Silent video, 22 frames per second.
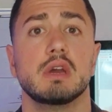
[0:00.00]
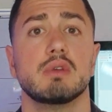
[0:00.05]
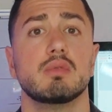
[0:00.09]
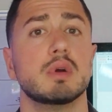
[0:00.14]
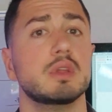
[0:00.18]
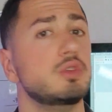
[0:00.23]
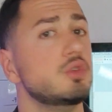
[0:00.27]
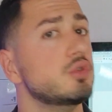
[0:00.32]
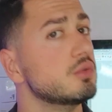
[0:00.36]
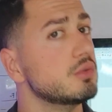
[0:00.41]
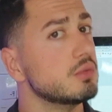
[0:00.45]

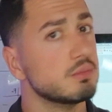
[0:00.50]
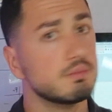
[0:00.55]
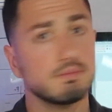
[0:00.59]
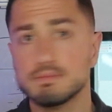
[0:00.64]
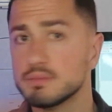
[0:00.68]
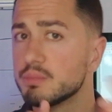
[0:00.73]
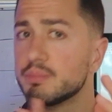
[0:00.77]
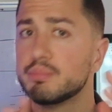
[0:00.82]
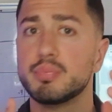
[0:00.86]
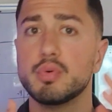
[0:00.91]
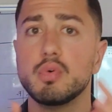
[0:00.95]
When you
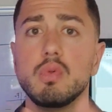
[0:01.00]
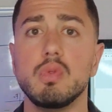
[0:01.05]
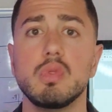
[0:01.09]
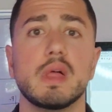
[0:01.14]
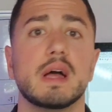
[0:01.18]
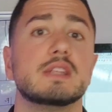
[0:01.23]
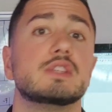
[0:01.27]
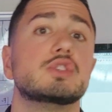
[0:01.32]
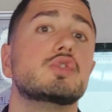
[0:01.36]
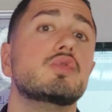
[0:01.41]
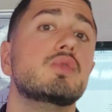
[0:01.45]
pull
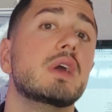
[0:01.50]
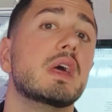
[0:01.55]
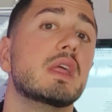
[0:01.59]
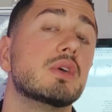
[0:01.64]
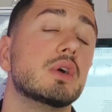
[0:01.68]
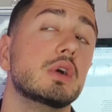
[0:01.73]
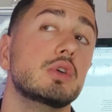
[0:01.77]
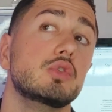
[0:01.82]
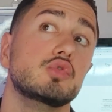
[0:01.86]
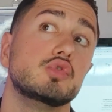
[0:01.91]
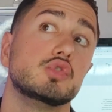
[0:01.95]
that
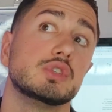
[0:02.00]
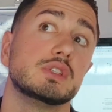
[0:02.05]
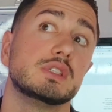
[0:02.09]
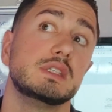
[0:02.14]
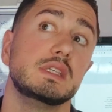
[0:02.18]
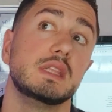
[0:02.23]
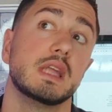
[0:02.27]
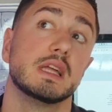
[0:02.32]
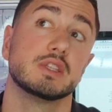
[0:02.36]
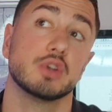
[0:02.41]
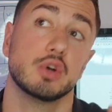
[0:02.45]
together, you
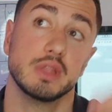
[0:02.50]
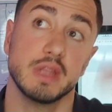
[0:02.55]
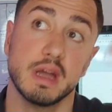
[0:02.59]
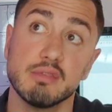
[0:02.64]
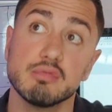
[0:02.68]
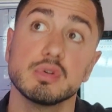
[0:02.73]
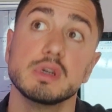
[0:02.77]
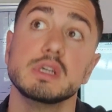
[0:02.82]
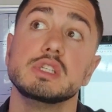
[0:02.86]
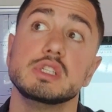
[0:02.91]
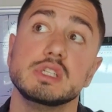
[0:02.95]
just see that on
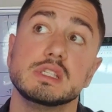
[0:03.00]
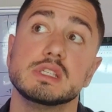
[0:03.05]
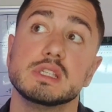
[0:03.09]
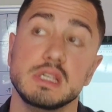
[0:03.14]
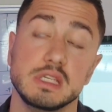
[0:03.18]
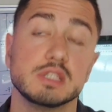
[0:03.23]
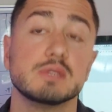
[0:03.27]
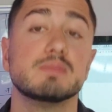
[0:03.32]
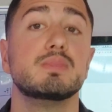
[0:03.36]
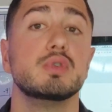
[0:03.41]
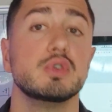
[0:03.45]
average
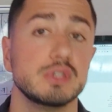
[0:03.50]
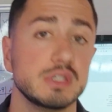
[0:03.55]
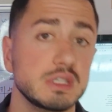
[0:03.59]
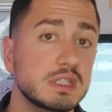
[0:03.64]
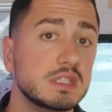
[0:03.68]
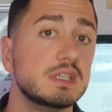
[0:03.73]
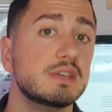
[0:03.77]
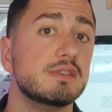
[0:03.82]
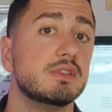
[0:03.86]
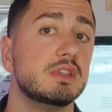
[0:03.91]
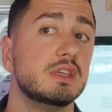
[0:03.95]
it's
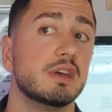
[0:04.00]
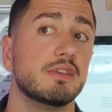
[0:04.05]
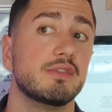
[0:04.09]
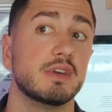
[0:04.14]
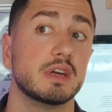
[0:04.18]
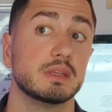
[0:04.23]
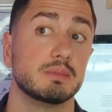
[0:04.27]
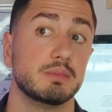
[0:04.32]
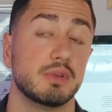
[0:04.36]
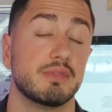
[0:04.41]
positive, the effect.